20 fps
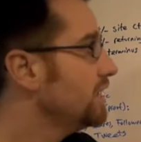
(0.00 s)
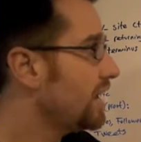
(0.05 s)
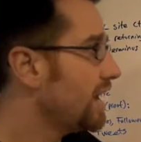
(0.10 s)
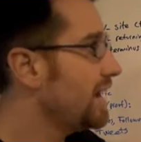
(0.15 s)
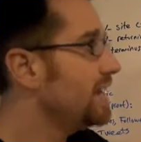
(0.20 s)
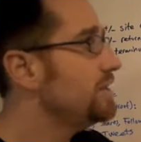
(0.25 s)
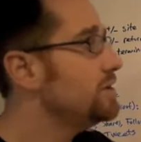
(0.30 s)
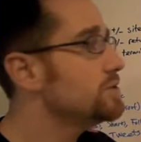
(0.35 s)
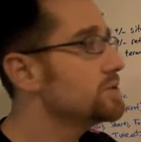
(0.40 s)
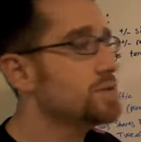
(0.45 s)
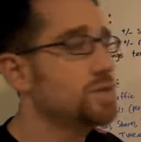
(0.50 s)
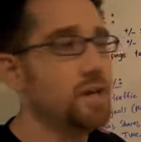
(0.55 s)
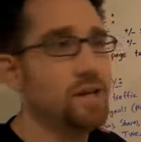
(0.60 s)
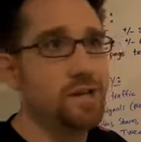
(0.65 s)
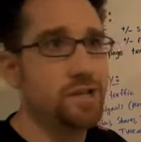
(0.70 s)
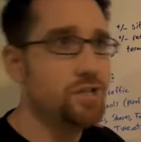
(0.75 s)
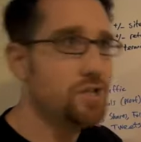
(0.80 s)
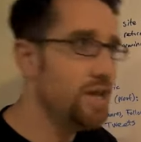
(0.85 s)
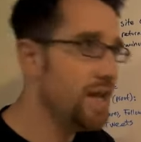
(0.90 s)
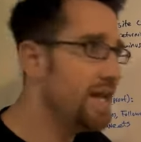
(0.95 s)
I use
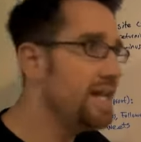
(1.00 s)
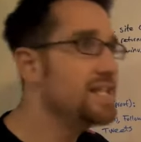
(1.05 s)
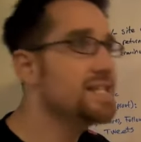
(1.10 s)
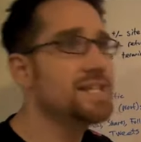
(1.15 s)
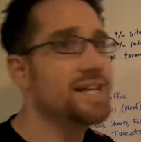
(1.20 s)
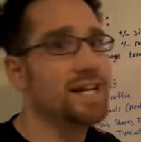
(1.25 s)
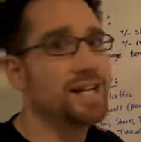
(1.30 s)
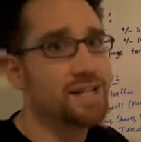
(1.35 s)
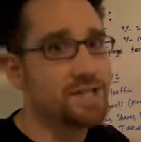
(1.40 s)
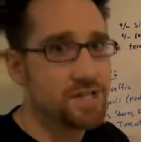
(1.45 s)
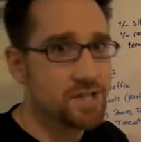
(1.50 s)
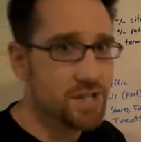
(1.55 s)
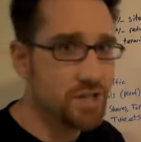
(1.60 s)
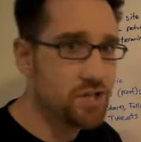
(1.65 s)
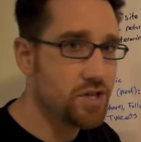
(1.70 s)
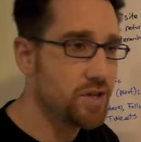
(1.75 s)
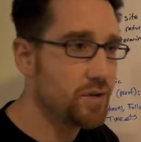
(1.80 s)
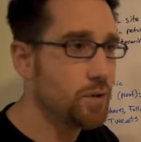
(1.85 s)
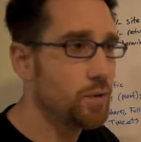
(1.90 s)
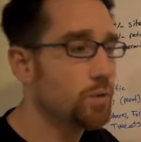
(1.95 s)
8 seconds as a
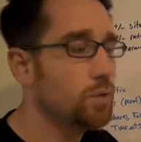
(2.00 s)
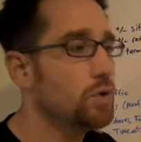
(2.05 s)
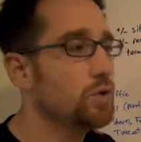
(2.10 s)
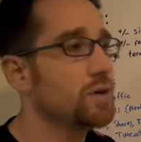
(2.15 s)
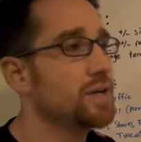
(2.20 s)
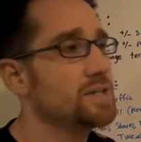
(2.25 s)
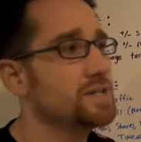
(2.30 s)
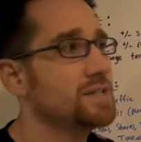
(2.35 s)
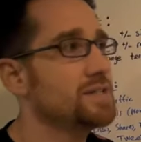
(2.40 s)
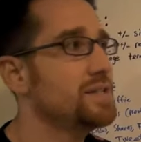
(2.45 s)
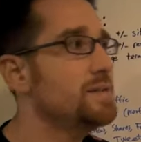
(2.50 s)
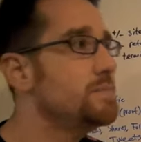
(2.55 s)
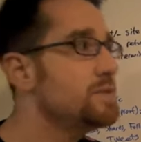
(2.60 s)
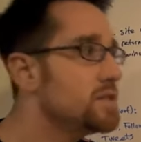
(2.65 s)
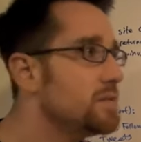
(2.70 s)
general rule because it seems